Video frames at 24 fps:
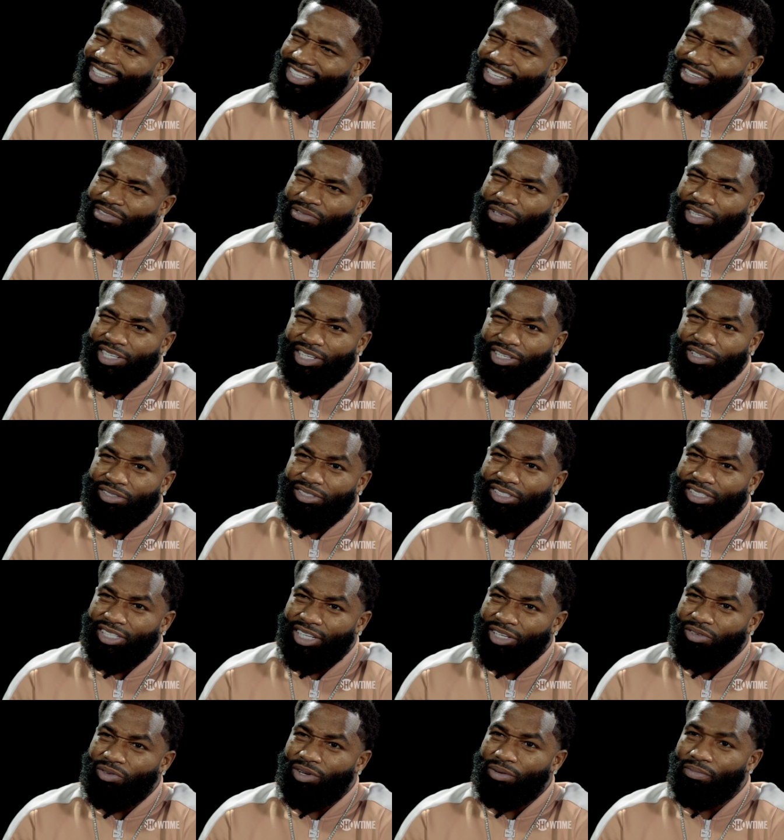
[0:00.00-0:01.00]
It really don't
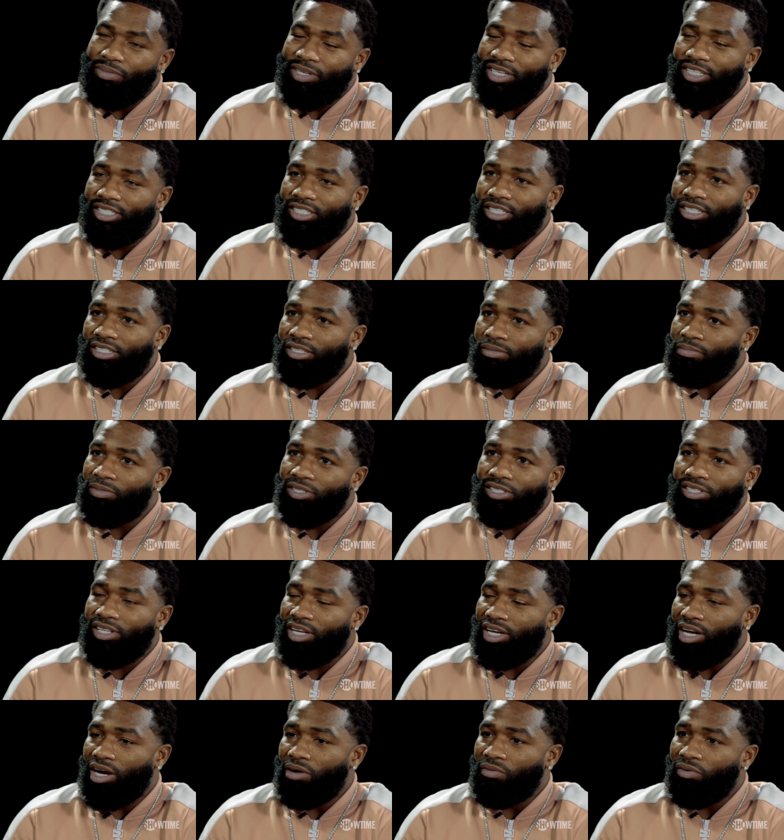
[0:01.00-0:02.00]
stick with me. It's just a
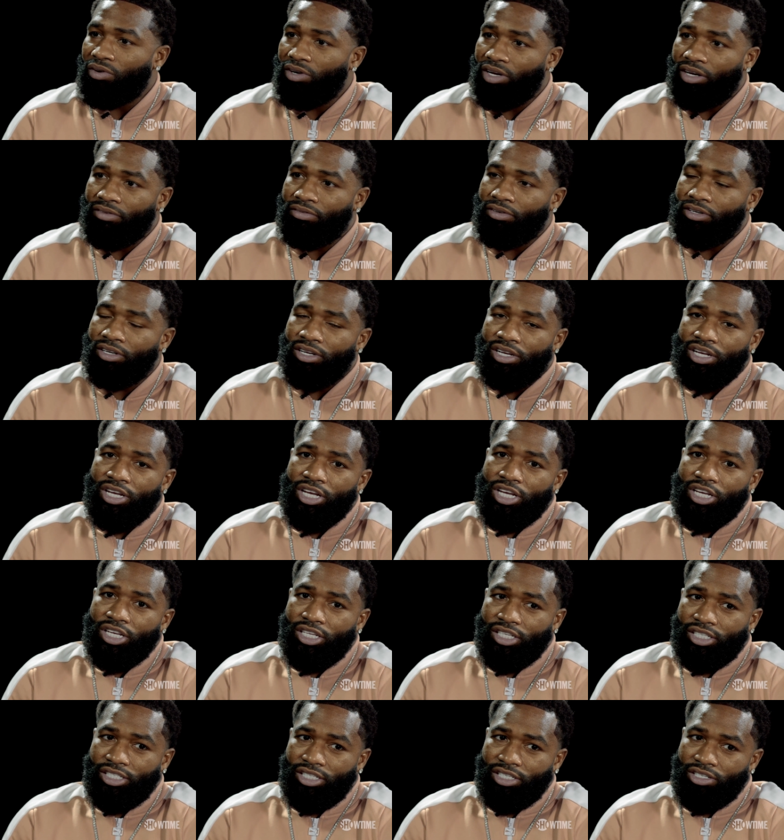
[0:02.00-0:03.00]
mistake I won't ever.
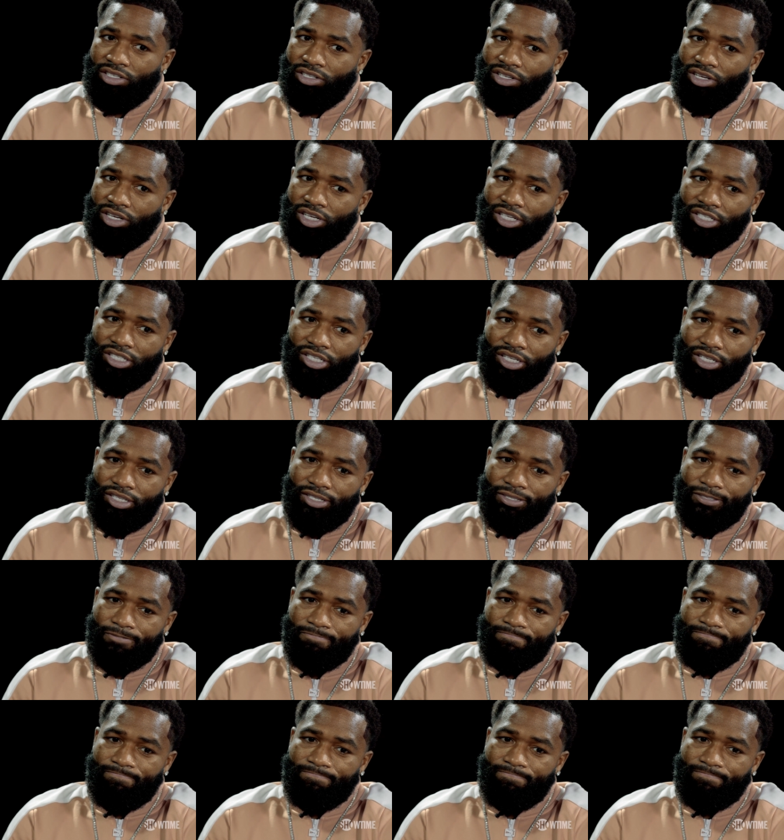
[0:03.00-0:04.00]
You know, it's just
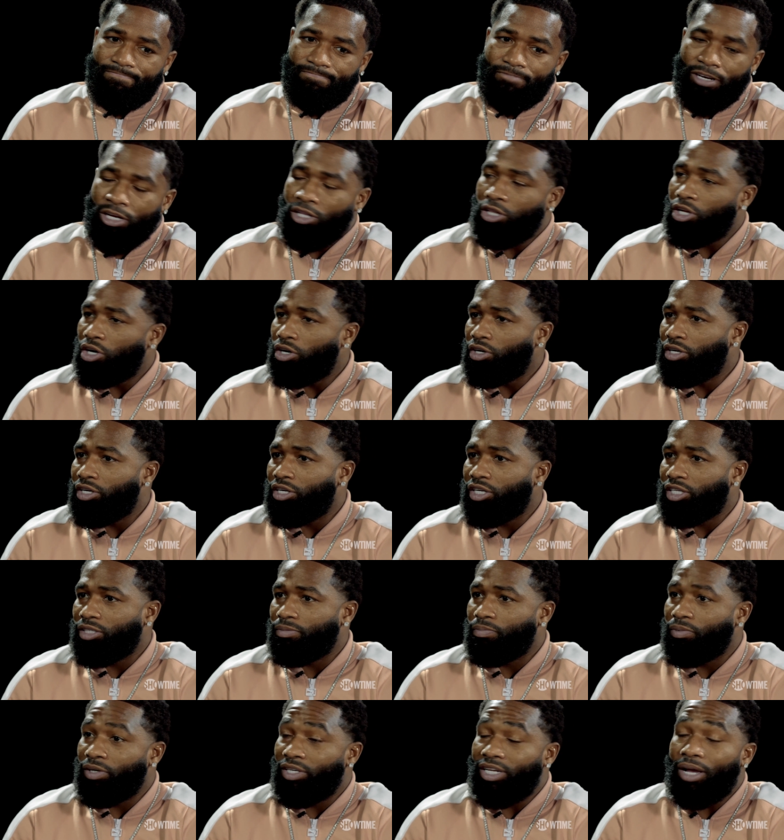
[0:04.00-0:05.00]
a learning
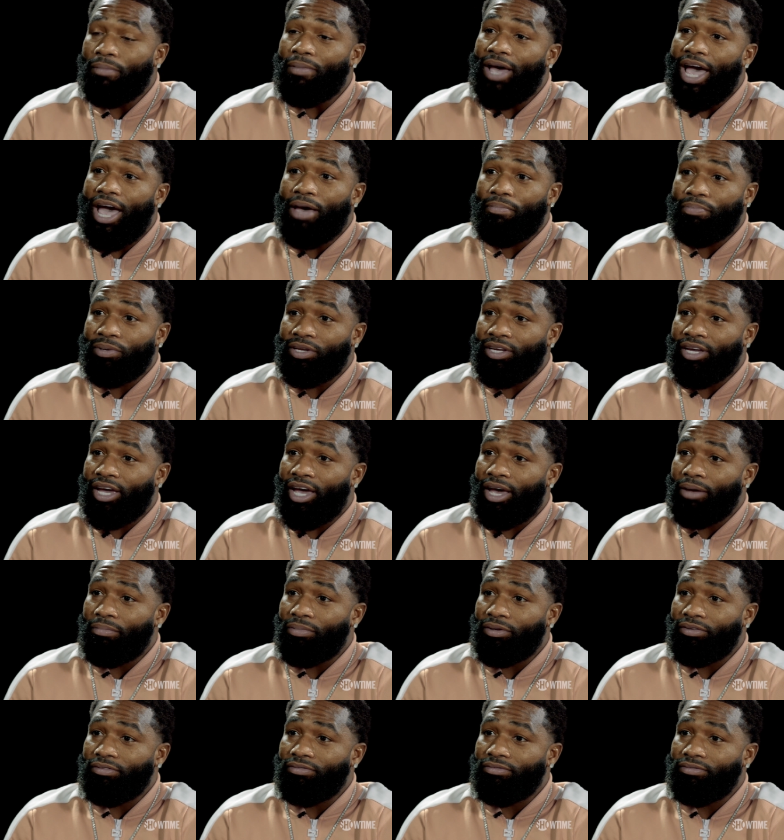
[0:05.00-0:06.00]
experience. I'm happy it
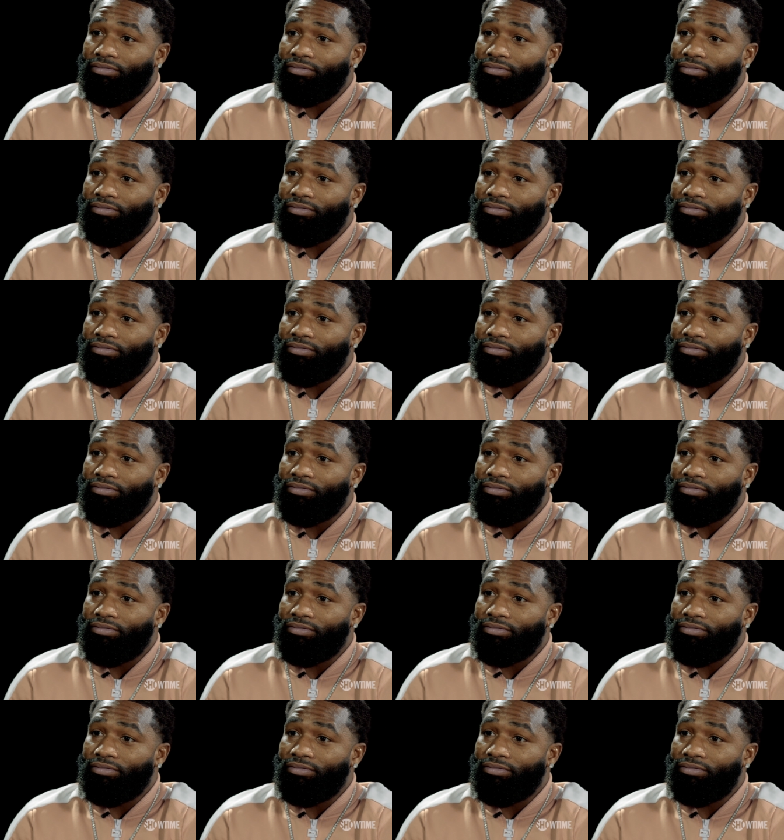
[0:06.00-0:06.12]
happened